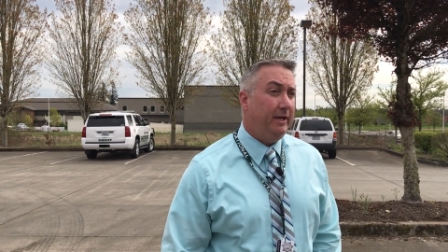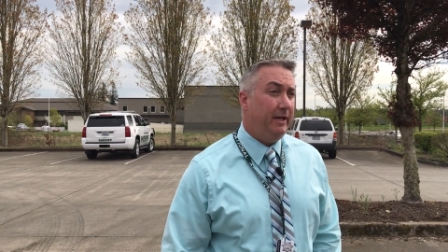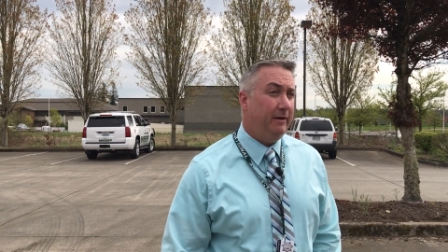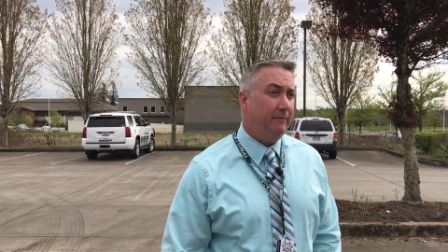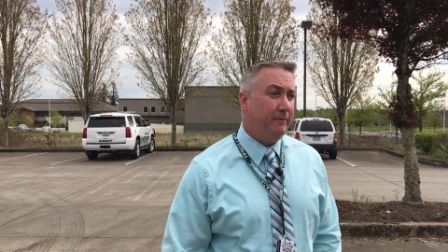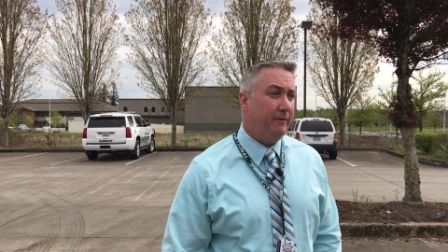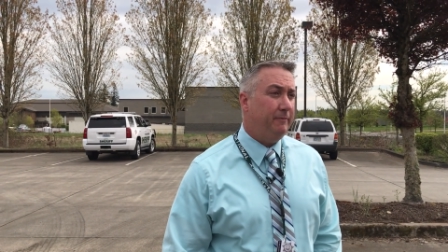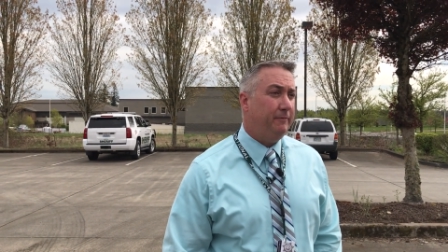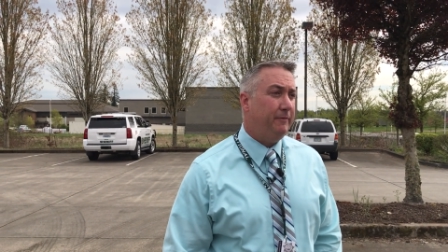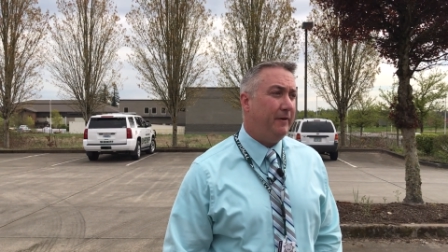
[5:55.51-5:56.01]

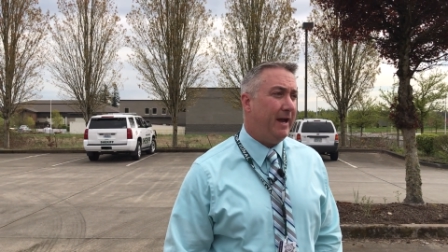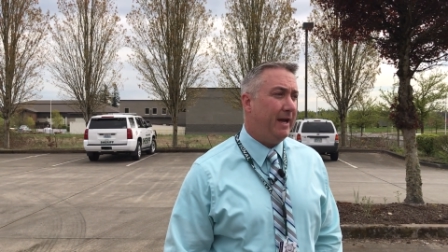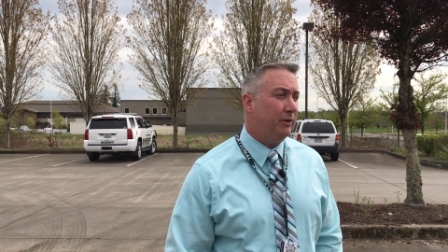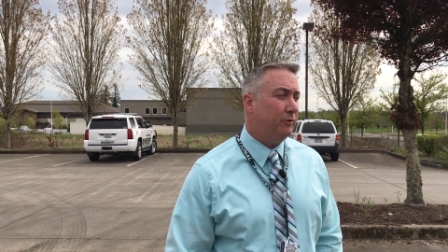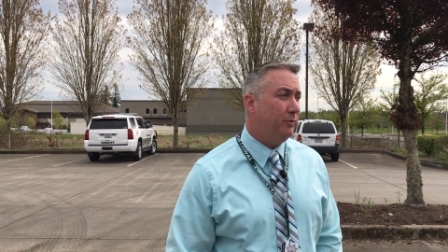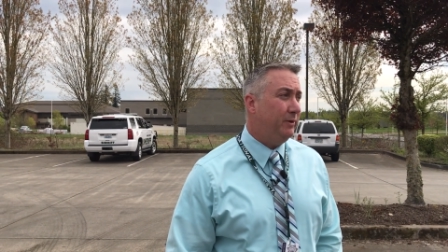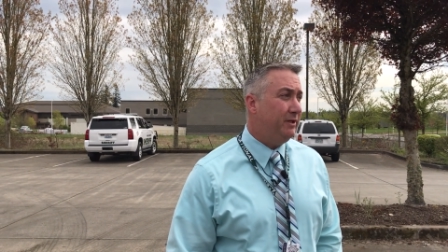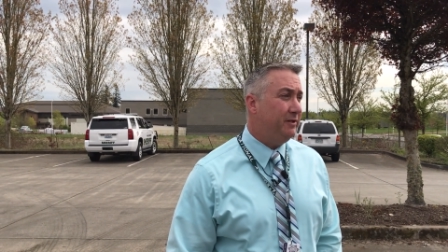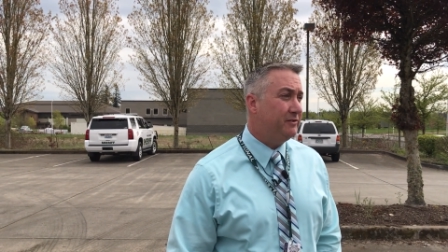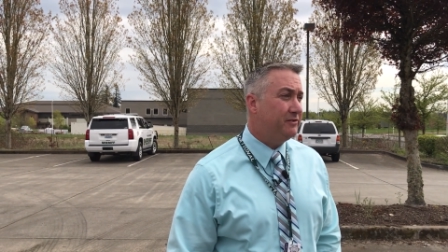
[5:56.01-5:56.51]
If in
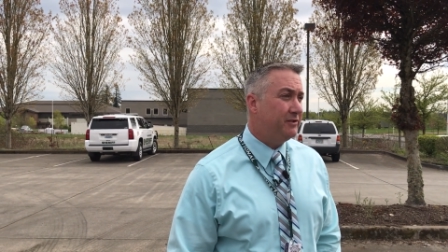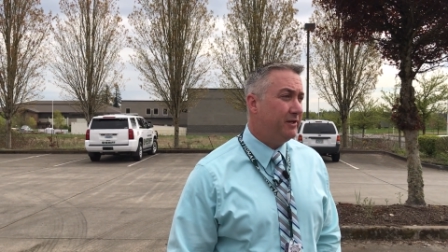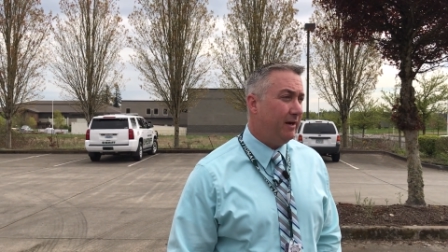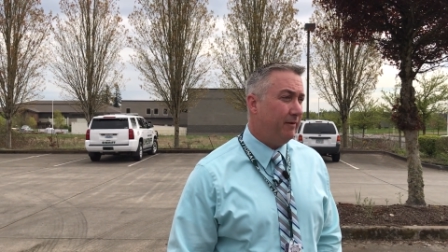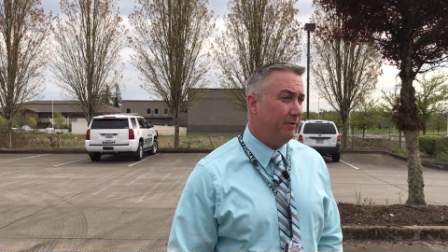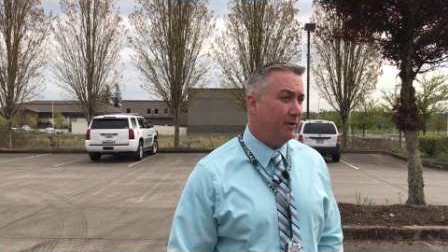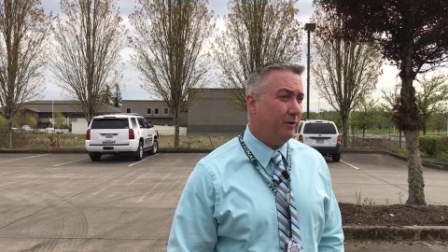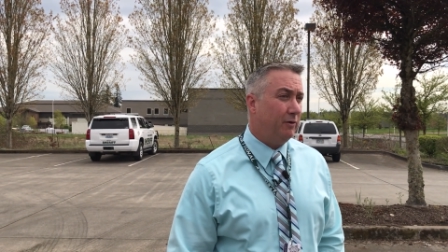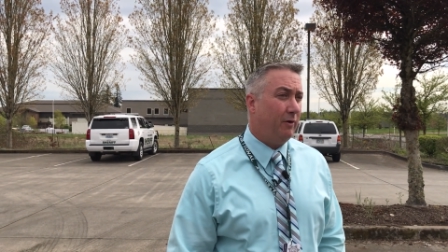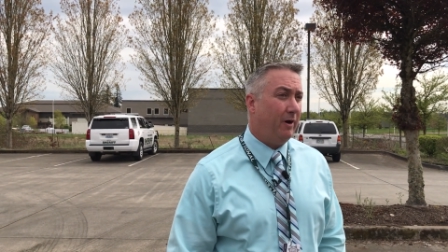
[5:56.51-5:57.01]
fact we
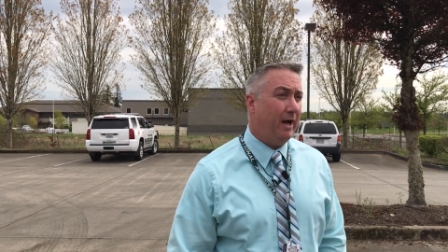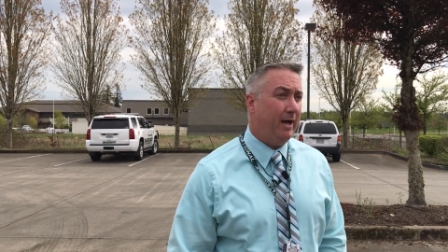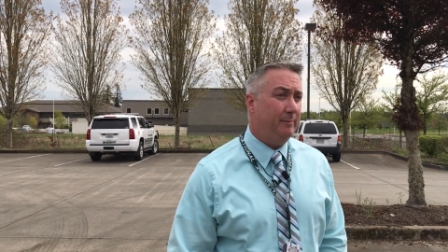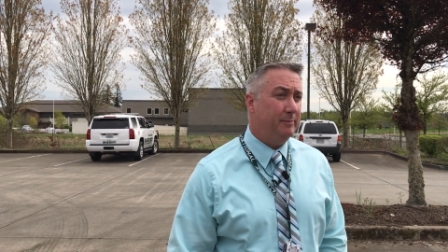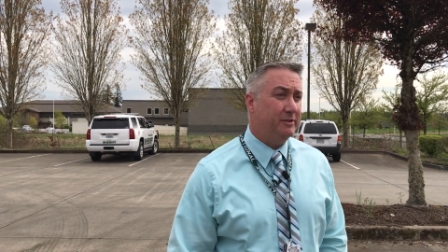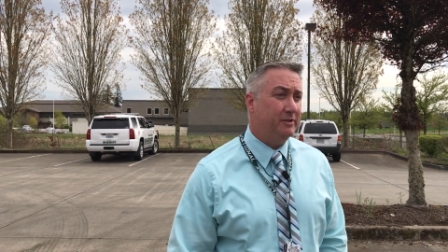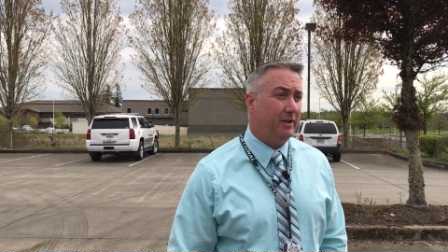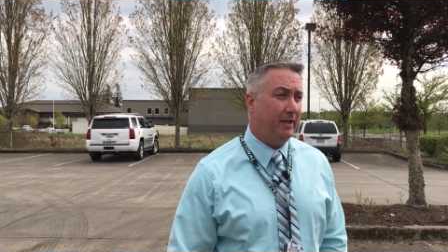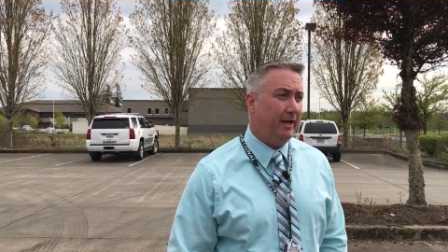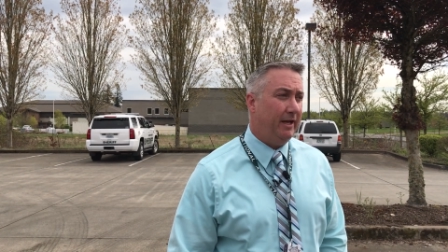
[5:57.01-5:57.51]
discover
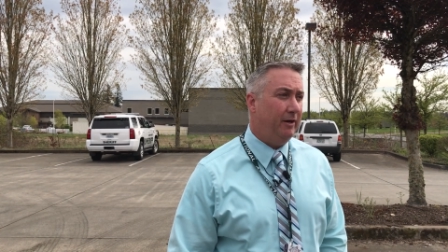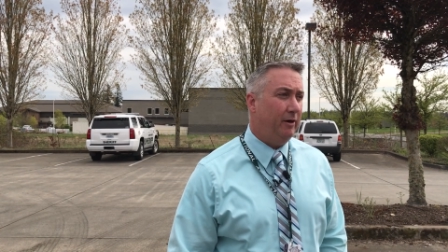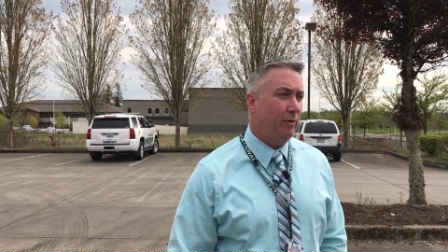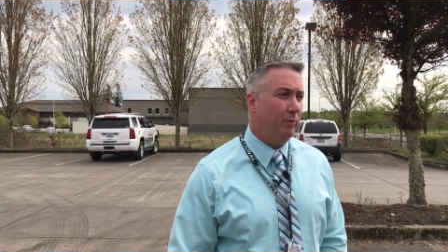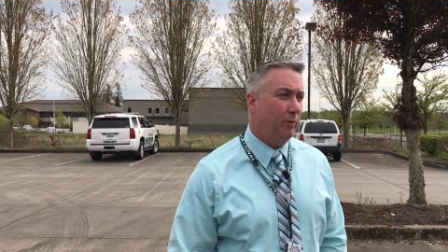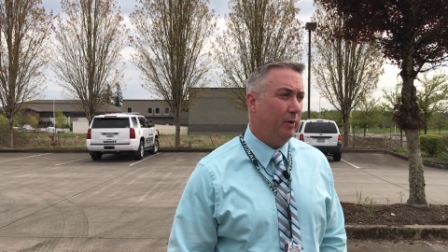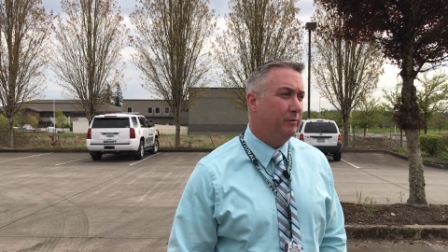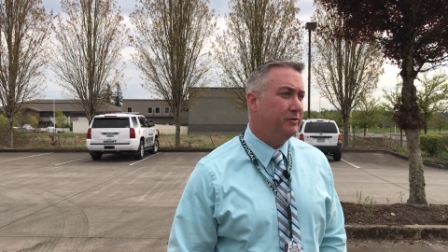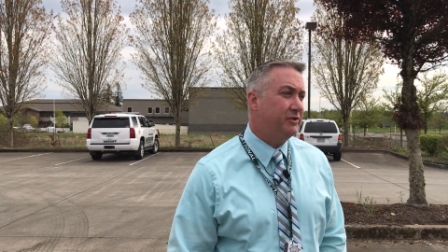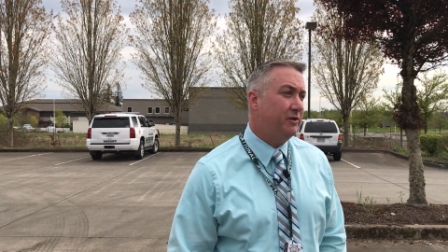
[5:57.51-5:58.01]
crimes later,
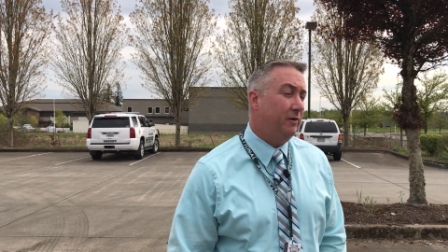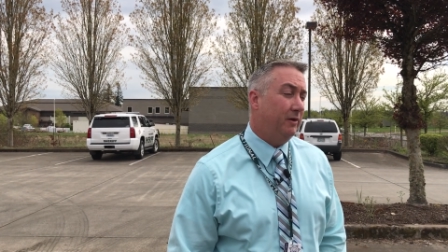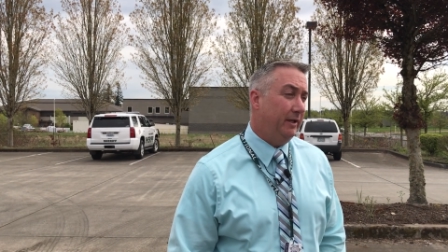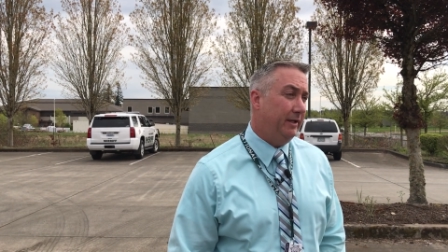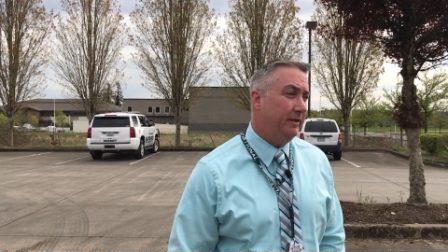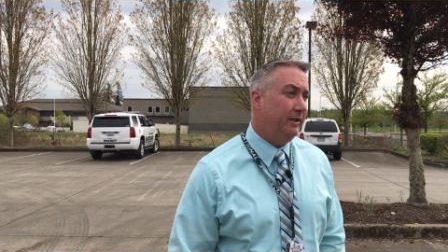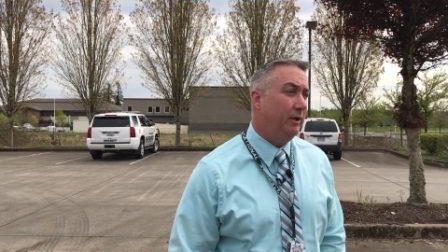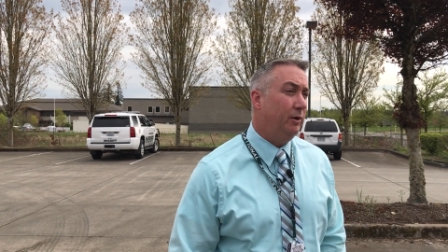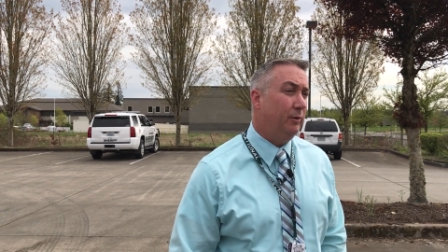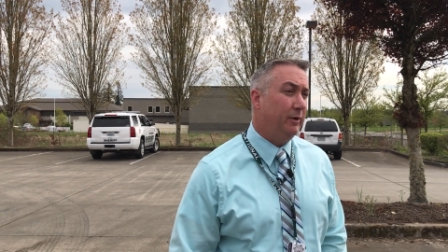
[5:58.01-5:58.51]
we'll
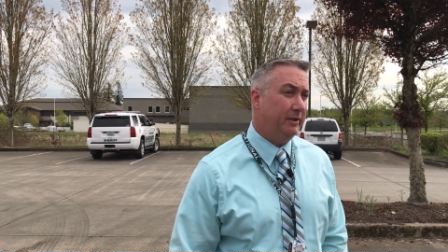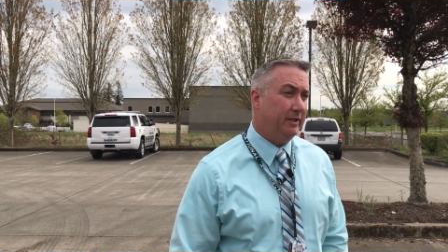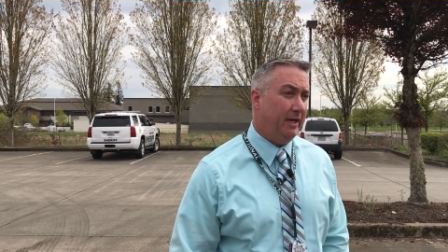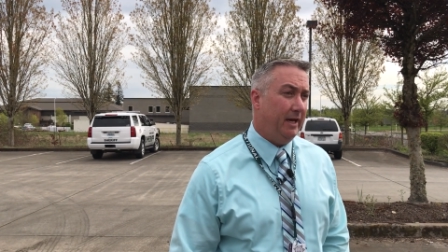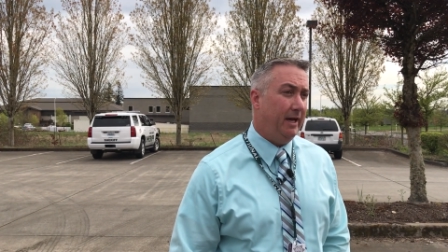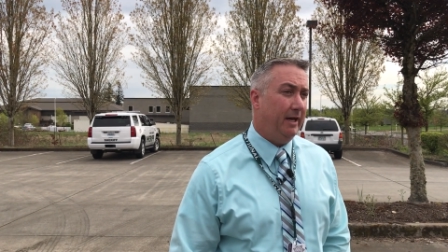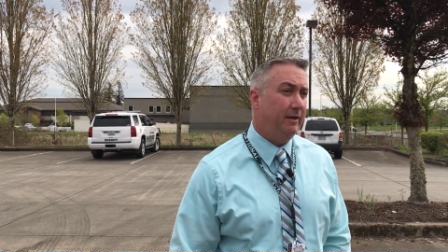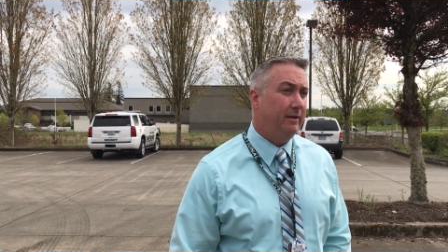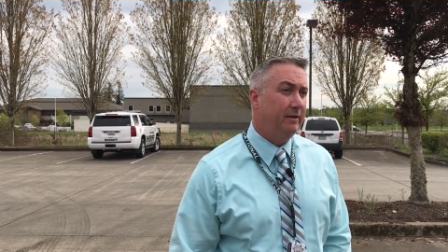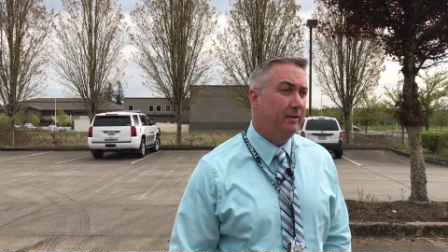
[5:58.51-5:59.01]
certainly deal with
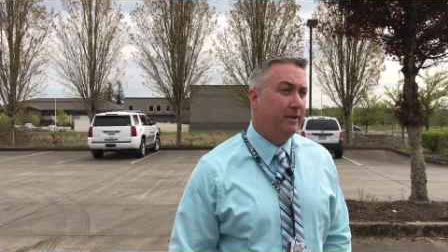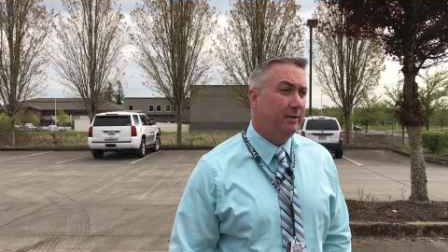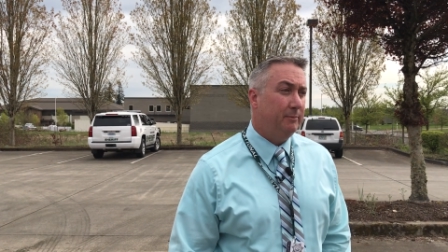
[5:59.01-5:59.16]
that,